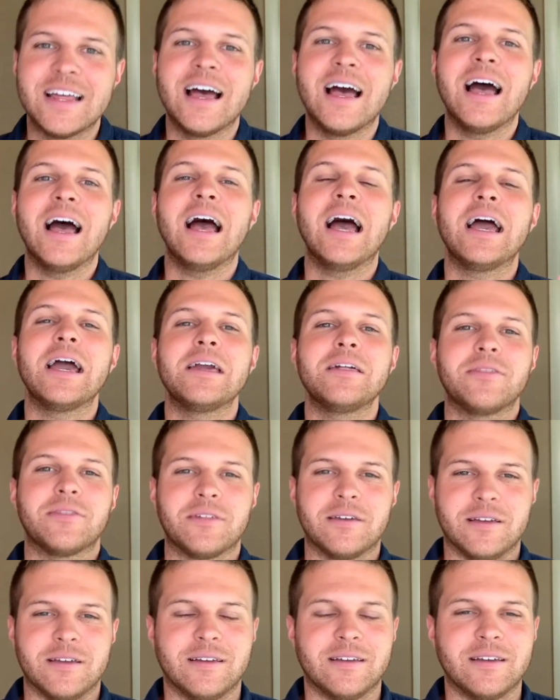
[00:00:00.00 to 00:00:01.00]
I
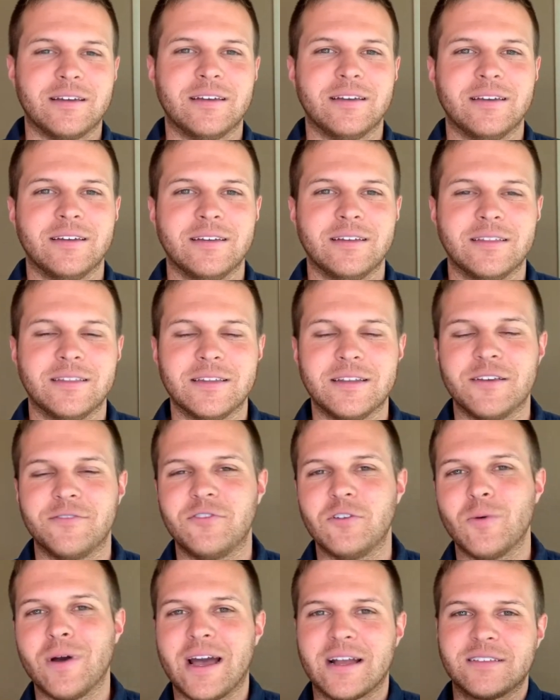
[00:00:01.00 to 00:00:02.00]
think that if
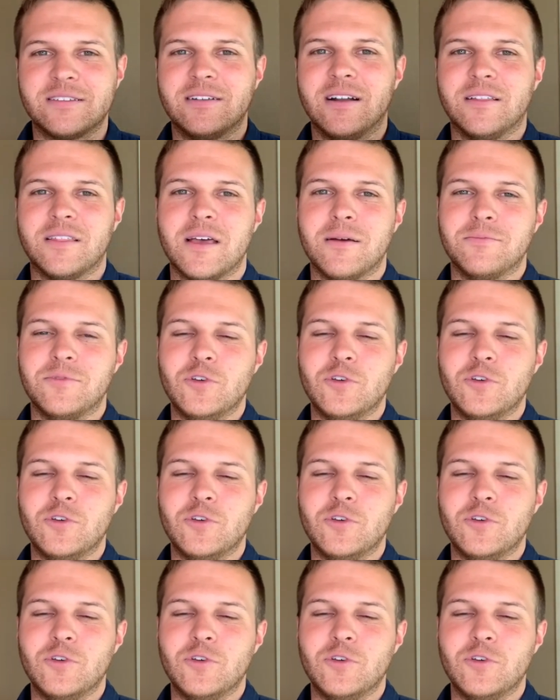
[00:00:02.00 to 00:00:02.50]
you acted on them,